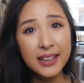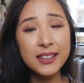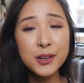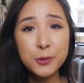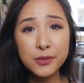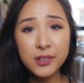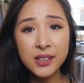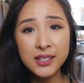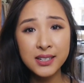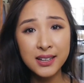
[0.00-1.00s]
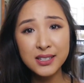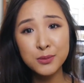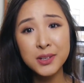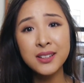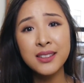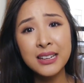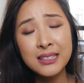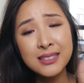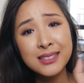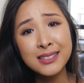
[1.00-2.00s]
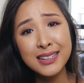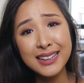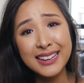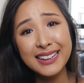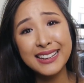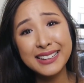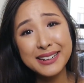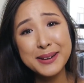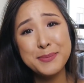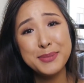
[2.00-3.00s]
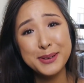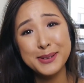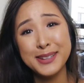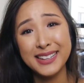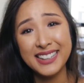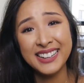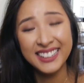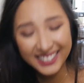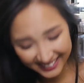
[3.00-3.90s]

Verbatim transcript: And then it would really test whether they can see inner beauty.